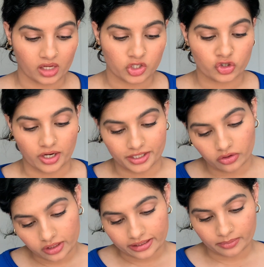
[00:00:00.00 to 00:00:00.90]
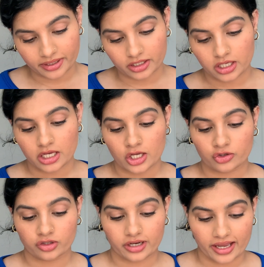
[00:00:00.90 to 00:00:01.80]
dry down a little bit
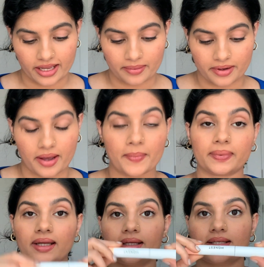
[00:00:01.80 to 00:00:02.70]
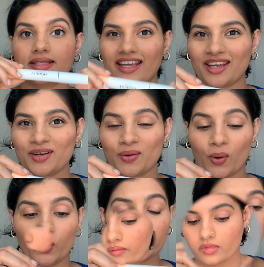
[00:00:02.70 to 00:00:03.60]
so that I can apply the second
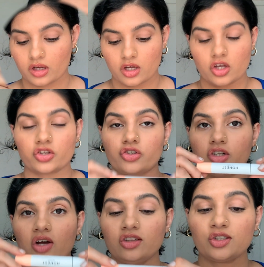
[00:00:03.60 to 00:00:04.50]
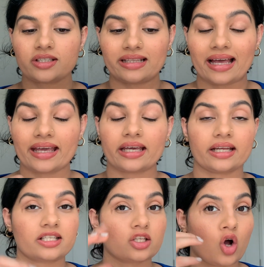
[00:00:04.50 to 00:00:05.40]
coat. So now it looks like
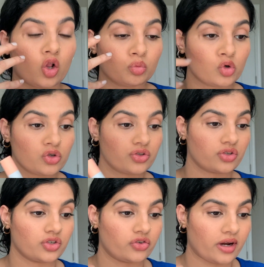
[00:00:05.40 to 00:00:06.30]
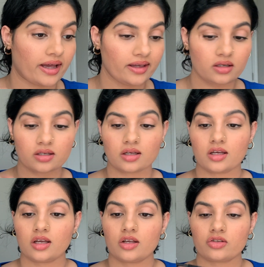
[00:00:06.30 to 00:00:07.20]
it's almost dried,
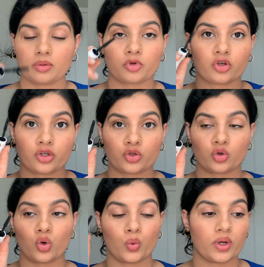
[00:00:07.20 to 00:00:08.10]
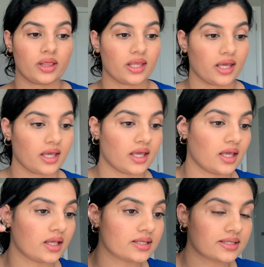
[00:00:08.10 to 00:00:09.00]
so I'm going to go with
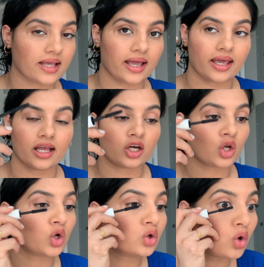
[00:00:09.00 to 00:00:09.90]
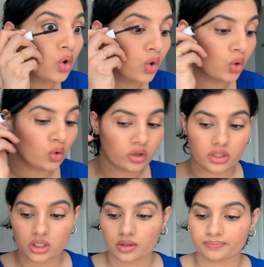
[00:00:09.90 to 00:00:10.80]
a second
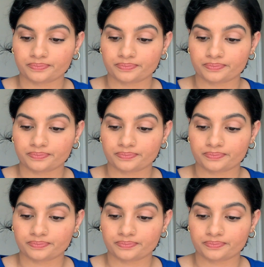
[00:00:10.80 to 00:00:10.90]
coat.